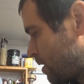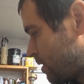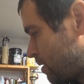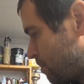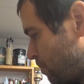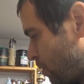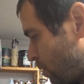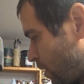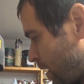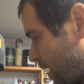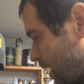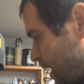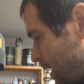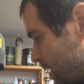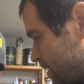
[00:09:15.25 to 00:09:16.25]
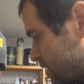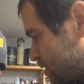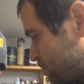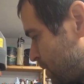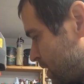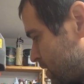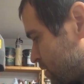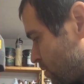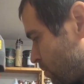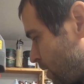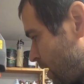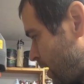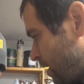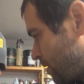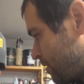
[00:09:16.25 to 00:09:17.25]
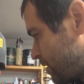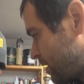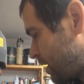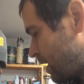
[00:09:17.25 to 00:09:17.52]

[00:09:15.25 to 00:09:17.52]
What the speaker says: the boring head spins around,